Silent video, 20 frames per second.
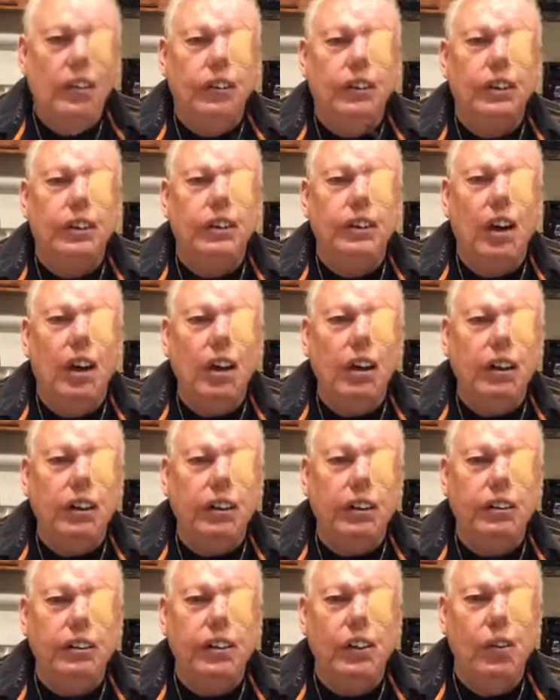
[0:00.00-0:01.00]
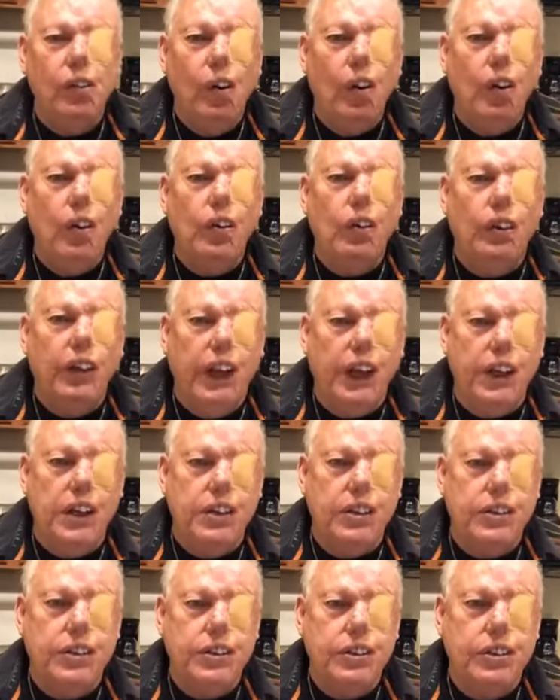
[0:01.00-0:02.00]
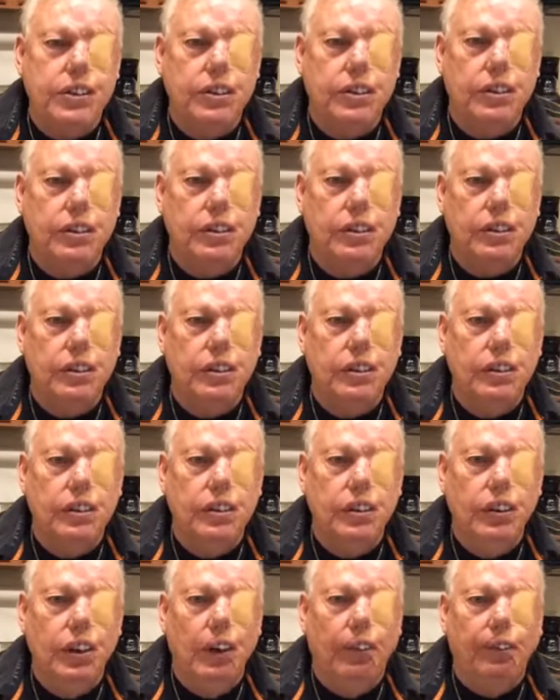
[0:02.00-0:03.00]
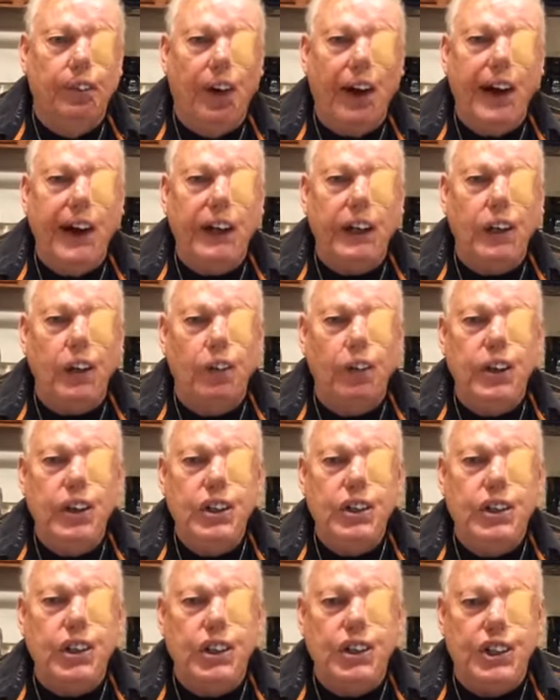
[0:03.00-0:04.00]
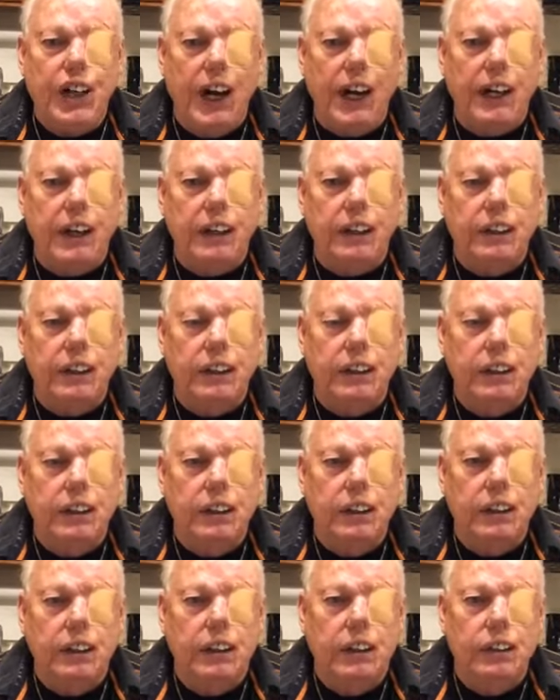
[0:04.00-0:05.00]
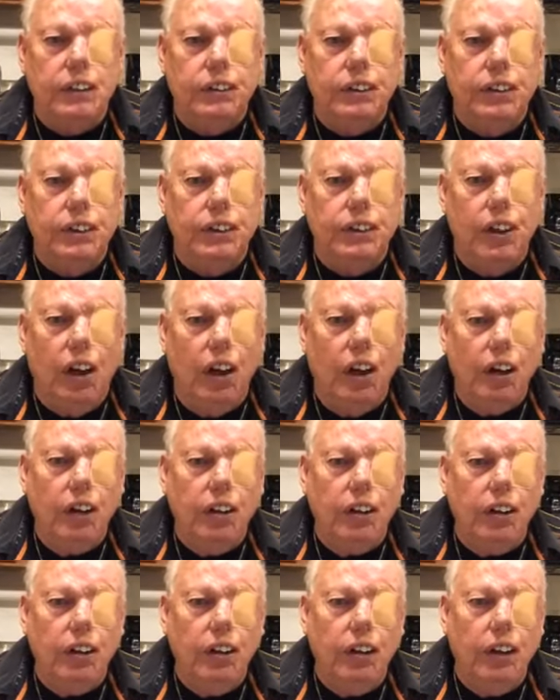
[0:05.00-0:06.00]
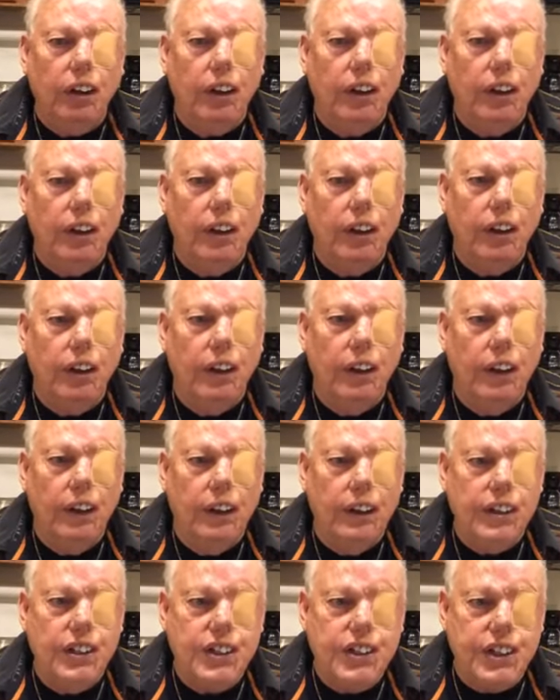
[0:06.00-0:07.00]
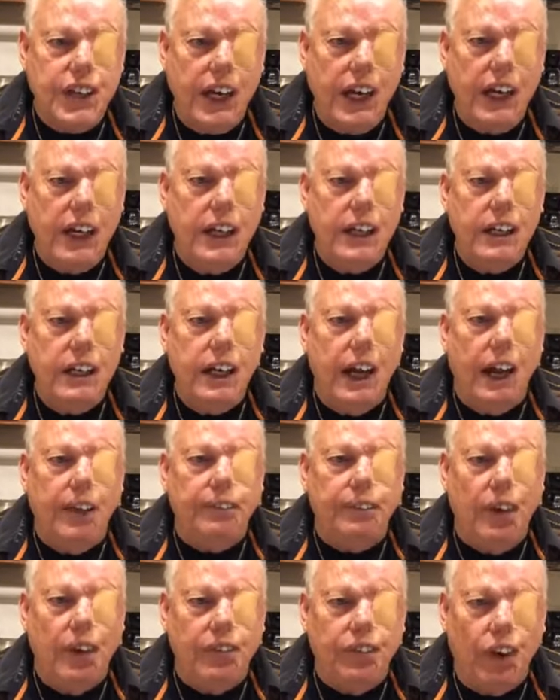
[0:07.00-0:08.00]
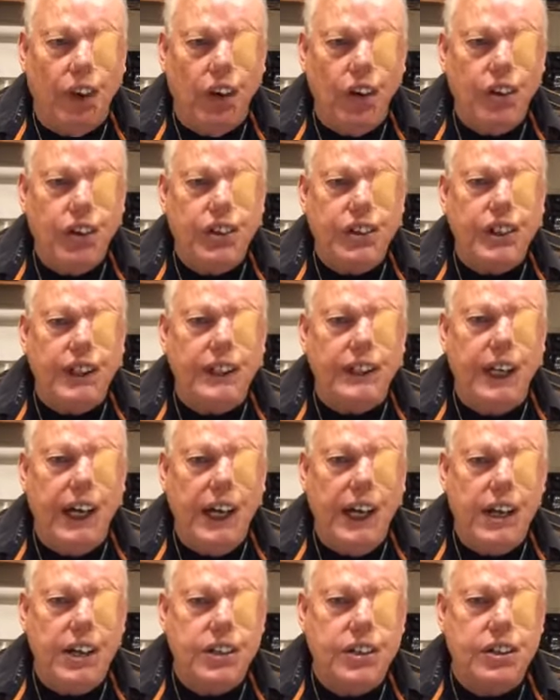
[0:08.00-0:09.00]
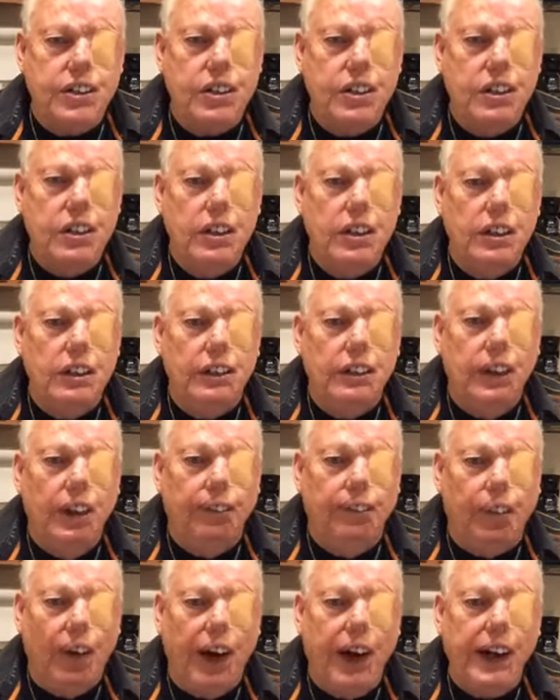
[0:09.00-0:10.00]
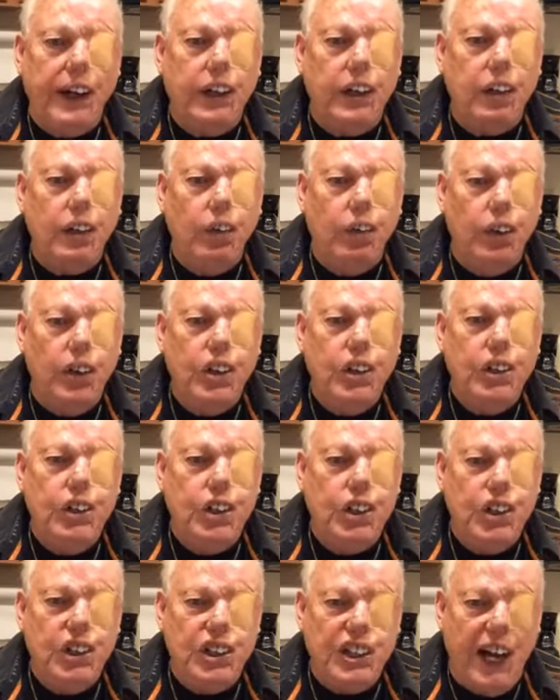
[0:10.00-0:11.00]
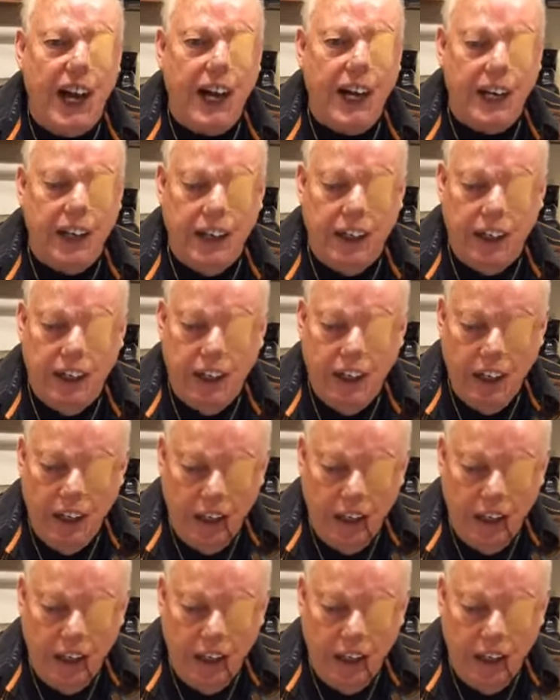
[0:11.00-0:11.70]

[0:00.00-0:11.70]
The darker the world gets, the brighter we should shine. The darker sin and perversion gets, the brighter we should shine.